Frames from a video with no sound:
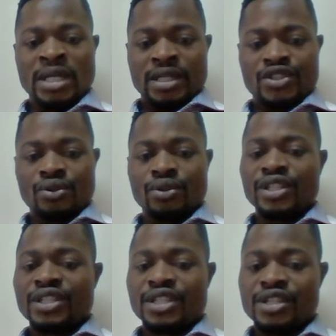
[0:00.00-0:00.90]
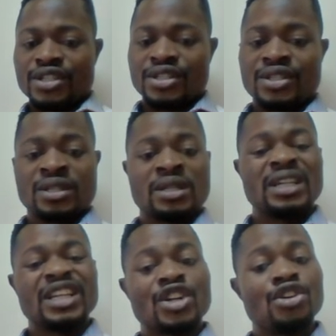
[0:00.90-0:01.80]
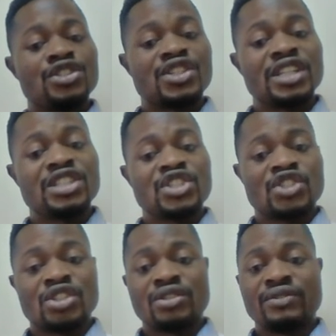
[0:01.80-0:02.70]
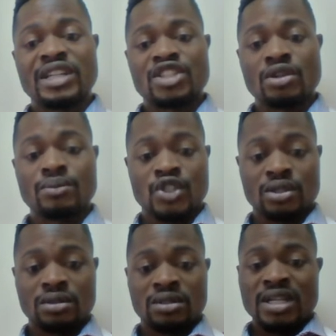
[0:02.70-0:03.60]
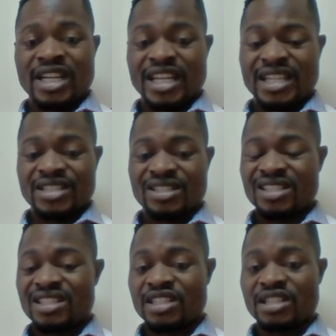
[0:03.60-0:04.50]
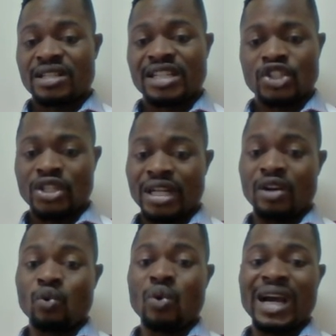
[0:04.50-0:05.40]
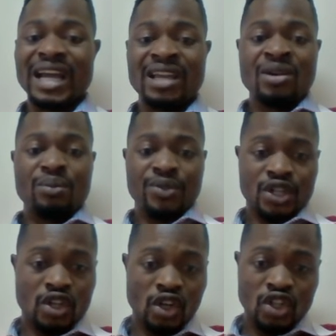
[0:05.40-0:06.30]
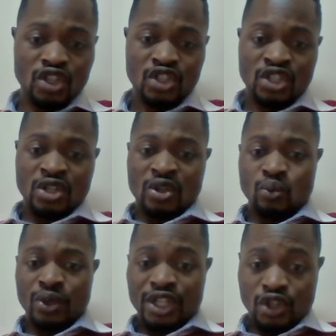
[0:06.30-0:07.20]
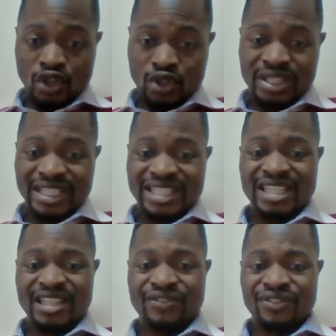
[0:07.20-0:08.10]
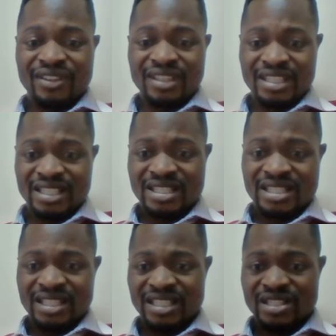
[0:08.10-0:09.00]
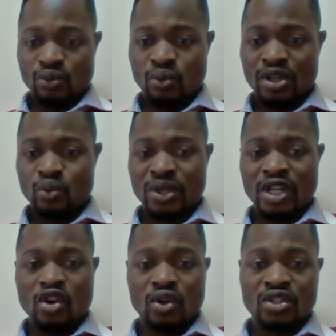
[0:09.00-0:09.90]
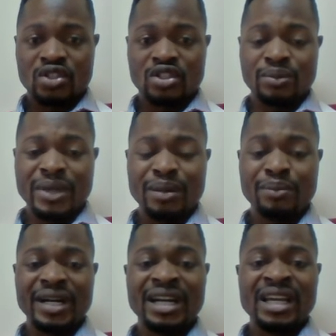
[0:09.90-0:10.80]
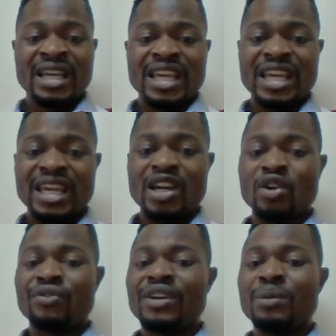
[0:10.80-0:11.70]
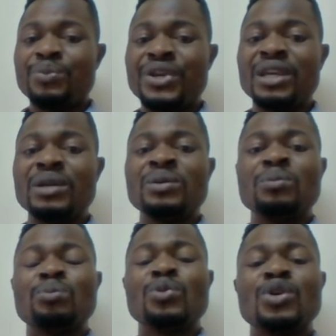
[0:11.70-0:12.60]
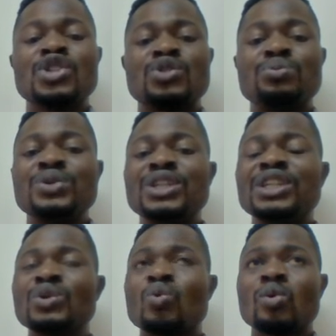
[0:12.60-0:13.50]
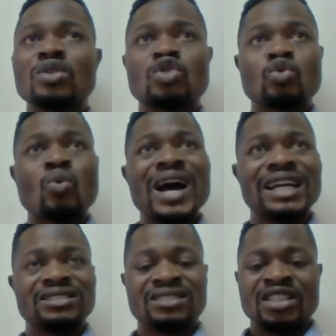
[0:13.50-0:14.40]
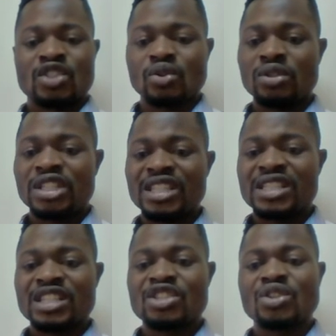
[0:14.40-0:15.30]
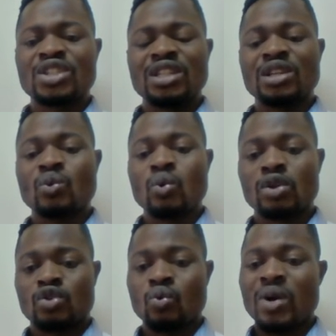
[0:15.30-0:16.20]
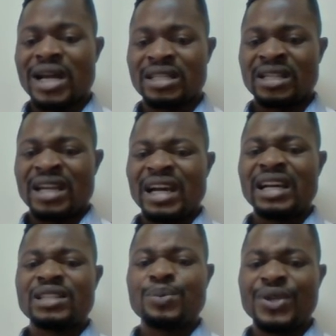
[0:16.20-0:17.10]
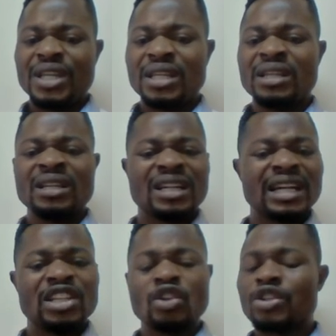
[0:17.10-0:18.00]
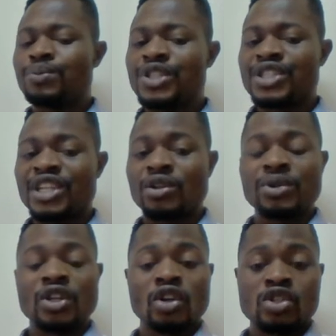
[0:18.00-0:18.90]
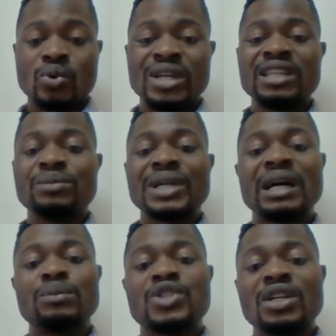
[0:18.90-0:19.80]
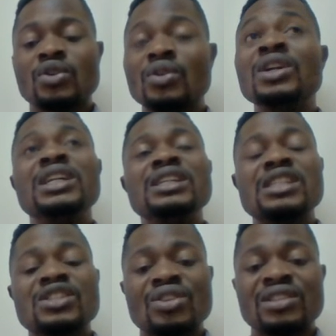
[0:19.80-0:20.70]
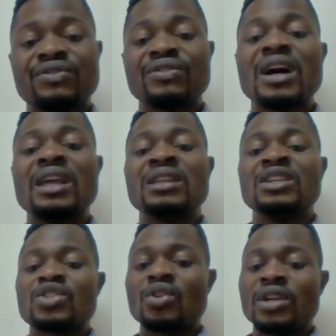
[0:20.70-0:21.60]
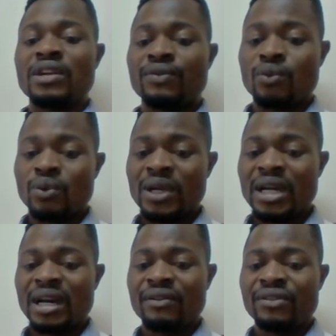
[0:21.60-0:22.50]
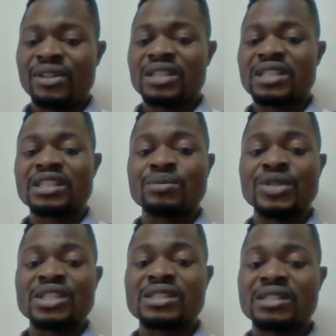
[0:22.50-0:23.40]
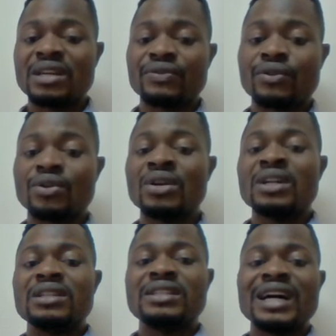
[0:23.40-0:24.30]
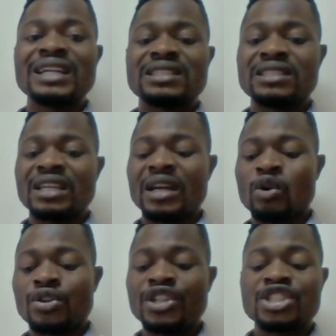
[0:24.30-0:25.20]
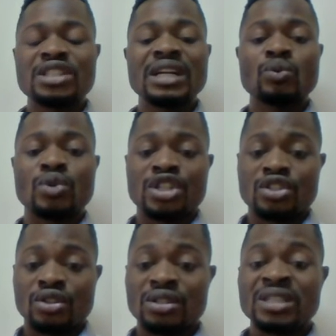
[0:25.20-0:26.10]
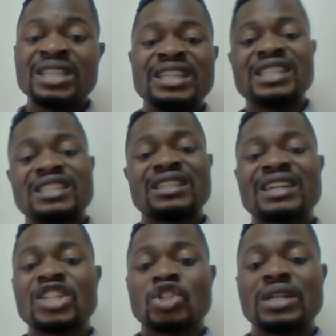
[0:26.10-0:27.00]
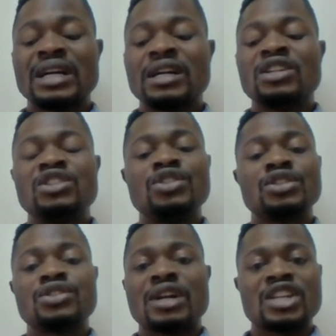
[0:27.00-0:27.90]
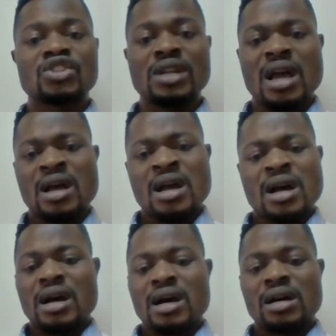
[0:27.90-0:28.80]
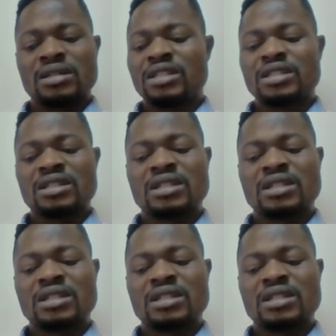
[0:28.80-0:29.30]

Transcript: So it is a contradiction of assumption. Hence, it is irrational. Why? Because we know that if this is what we got, remember, a over b must be equal to 1. So this is not equal to 1. And b cannot be 0, because when they become 0, it is undefined. So if we have this, it means, therefore, that the original question is irrational, not rational. This is